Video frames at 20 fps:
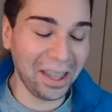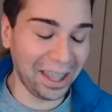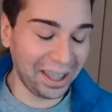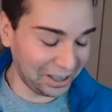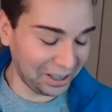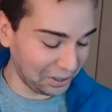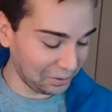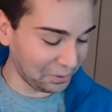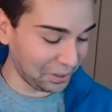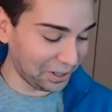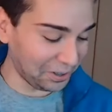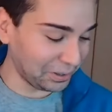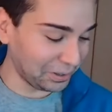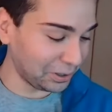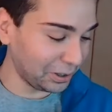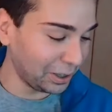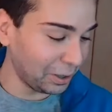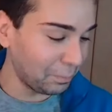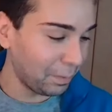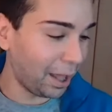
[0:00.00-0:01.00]
Anyway, what's
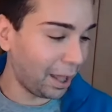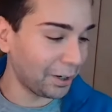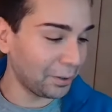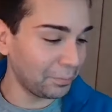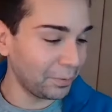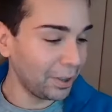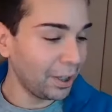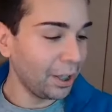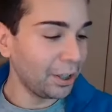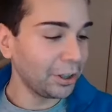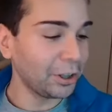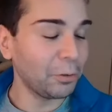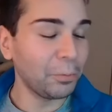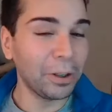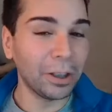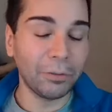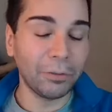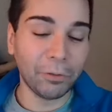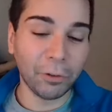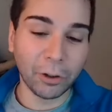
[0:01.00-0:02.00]
at the bottom? The Wheel
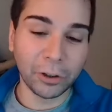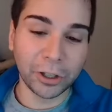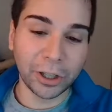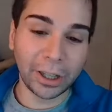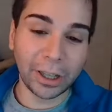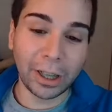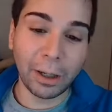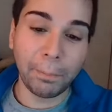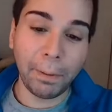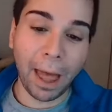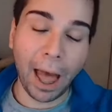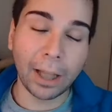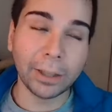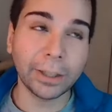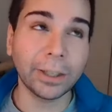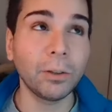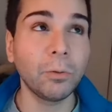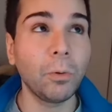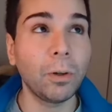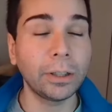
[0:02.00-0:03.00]
of Fortune. In the past,
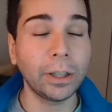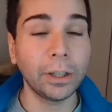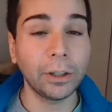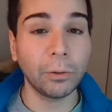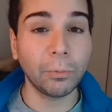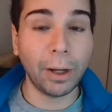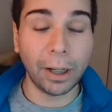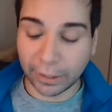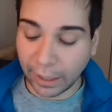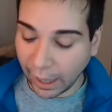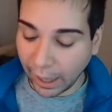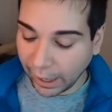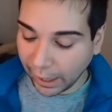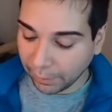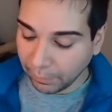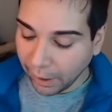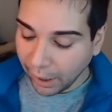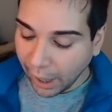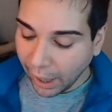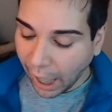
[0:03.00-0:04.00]
it wasn't the right time.
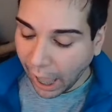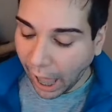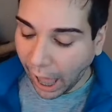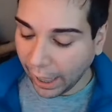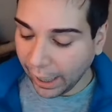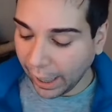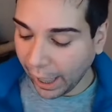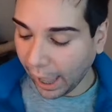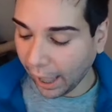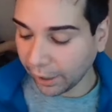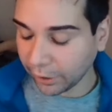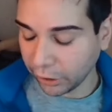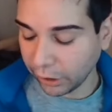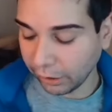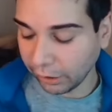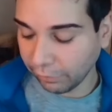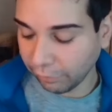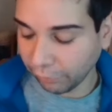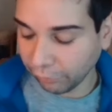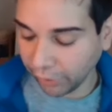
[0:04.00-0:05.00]
I
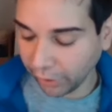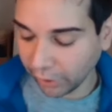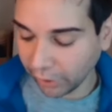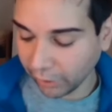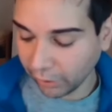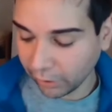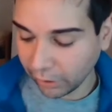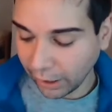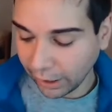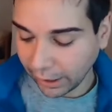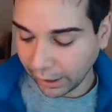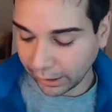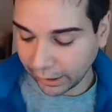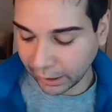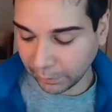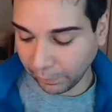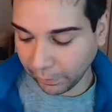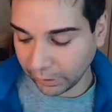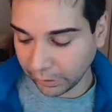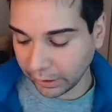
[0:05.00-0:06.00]
actually feel that this
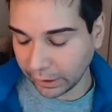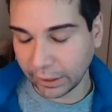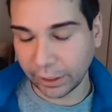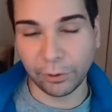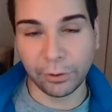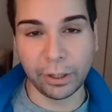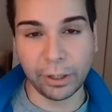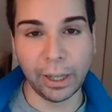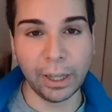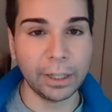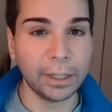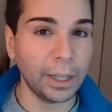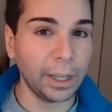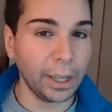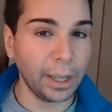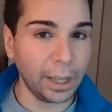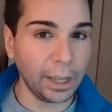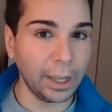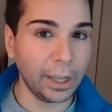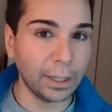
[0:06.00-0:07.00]
person still thinks it
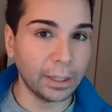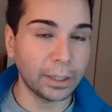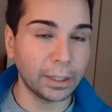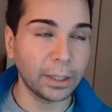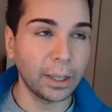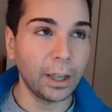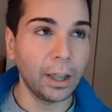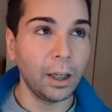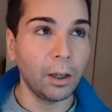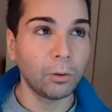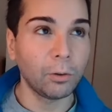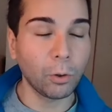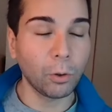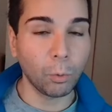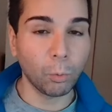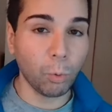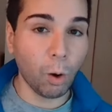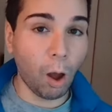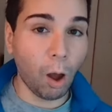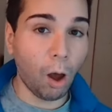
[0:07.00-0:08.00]
is the
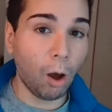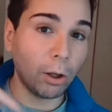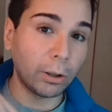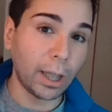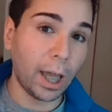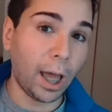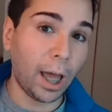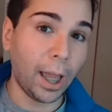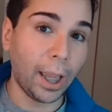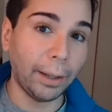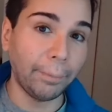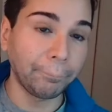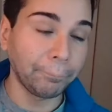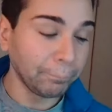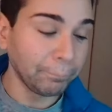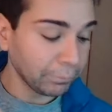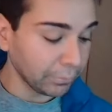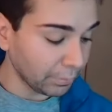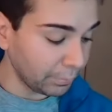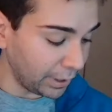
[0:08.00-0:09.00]
wrong time,
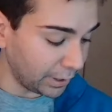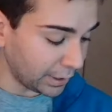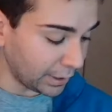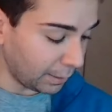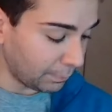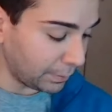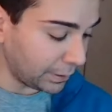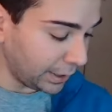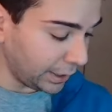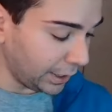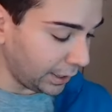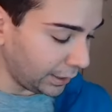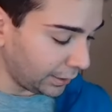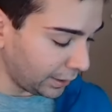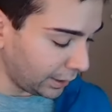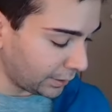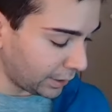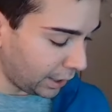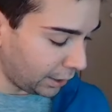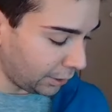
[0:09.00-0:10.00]
because I'm seeing
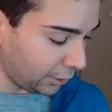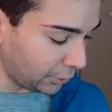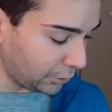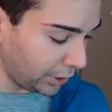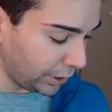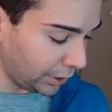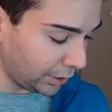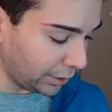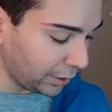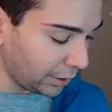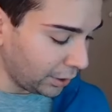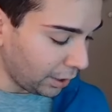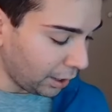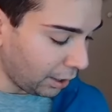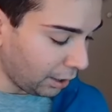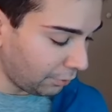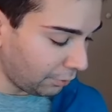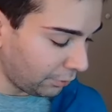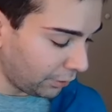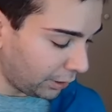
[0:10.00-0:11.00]
this energy
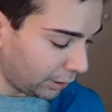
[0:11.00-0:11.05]
of